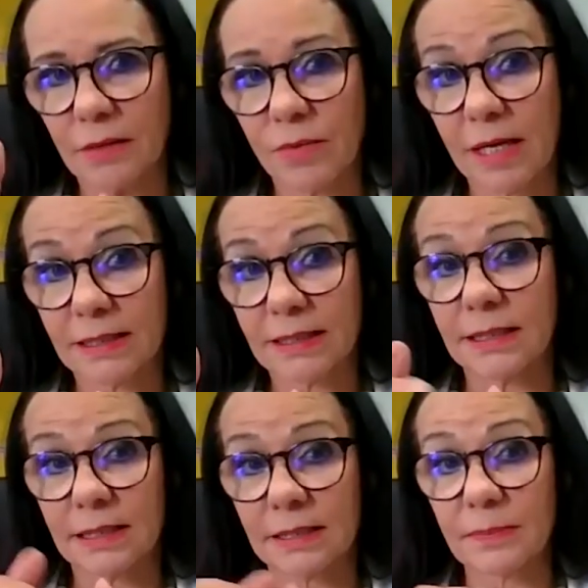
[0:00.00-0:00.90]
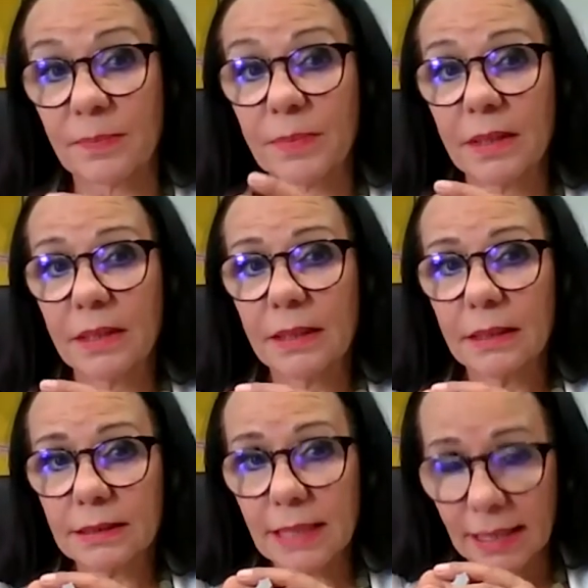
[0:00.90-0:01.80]
and racism
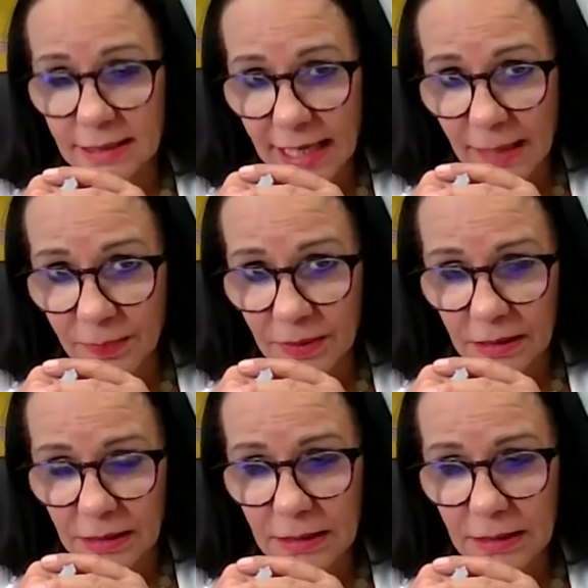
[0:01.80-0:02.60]
does happen.